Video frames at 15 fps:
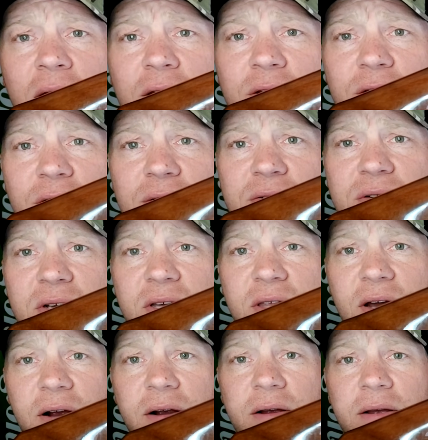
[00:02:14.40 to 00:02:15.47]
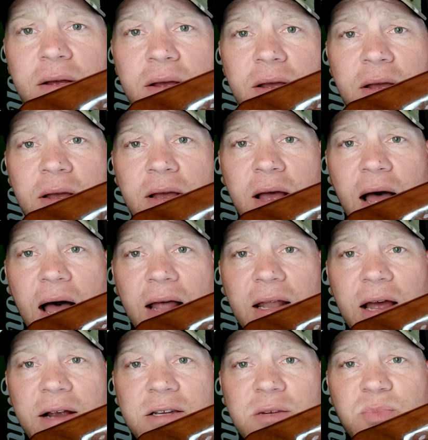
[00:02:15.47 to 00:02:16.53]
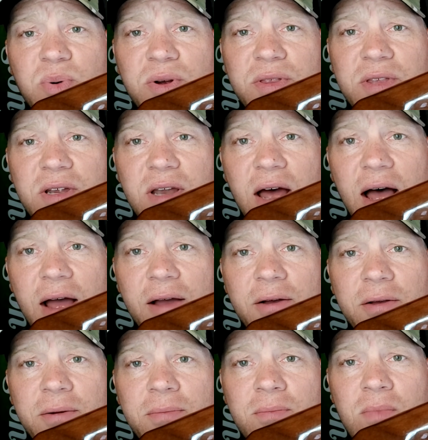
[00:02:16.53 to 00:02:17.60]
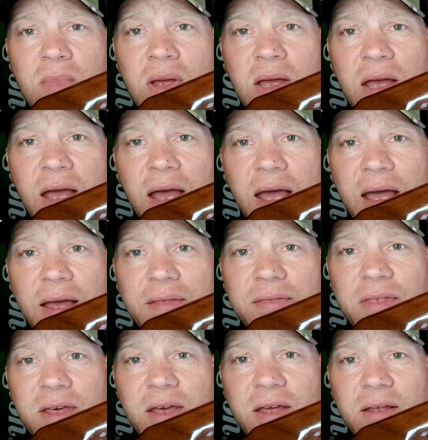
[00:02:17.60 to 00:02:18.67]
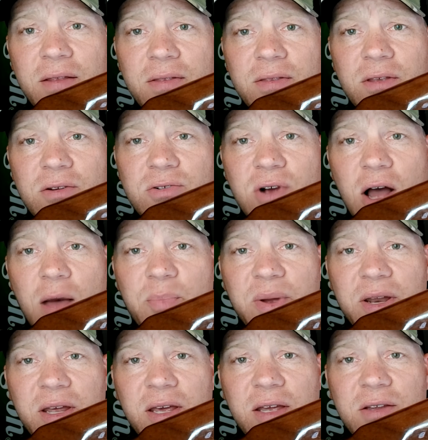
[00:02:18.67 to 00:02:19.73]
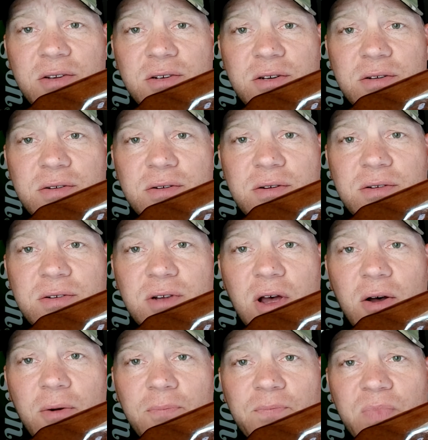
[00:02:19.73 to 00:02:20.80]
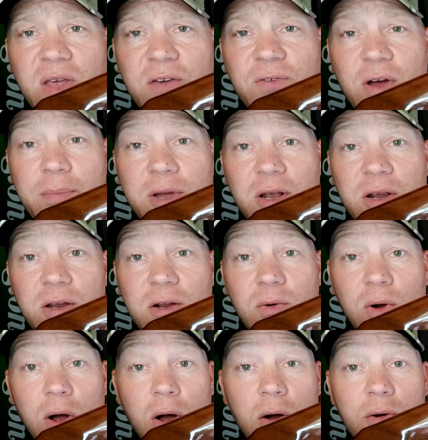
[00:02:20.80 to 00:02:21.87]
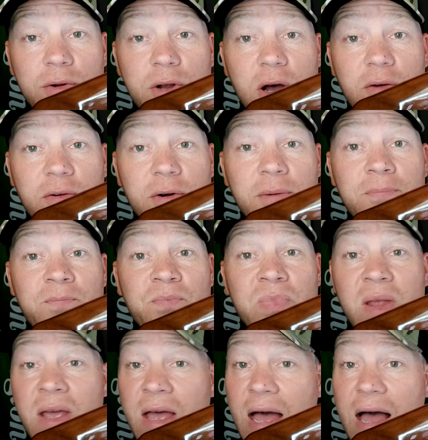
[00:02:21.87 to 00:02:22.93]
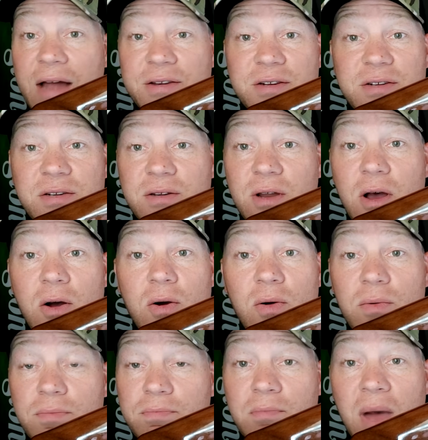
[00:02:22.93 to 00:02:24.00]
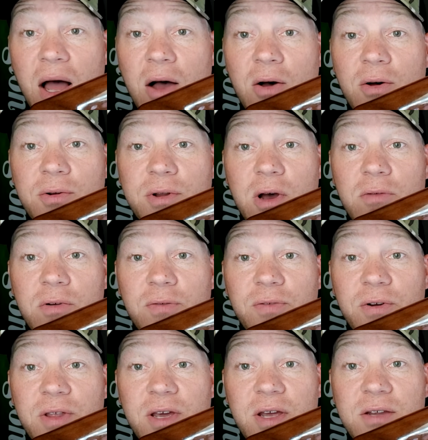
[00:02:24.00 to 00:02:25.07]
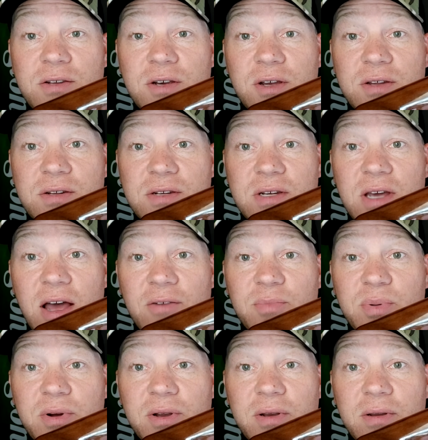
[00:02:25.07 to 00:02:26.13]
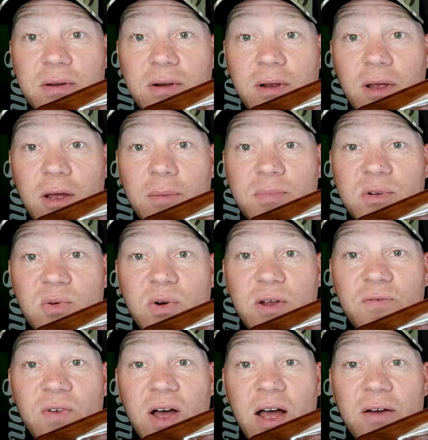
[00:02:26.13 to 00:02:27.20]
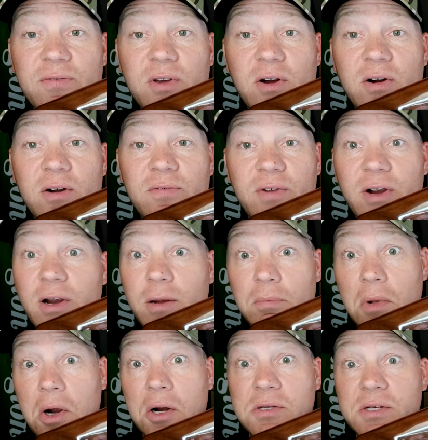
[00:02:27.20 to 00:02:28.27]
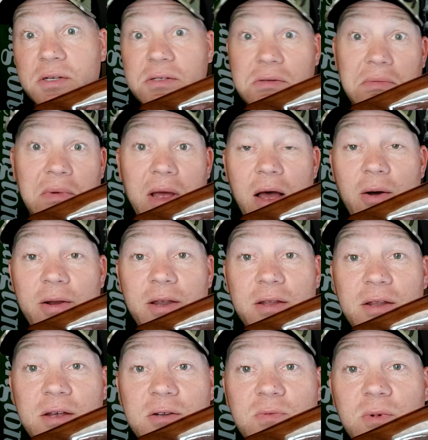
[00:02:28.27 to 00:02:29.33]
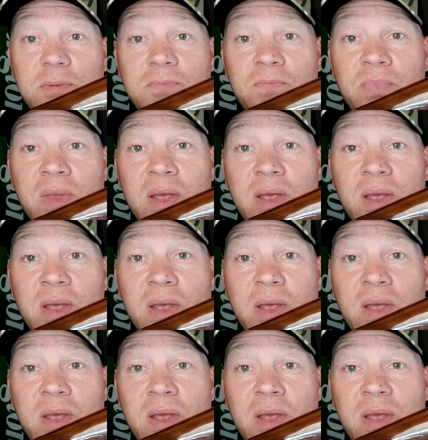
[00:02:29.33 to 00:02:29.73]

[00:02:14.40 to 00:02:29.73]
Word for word: you can see there, I like to put the dial and then the drop in inches. So if I'm going to do a holdover, I just know my holdover for these. You can see I put um, 25 yard bearing marks. That's how I did this one.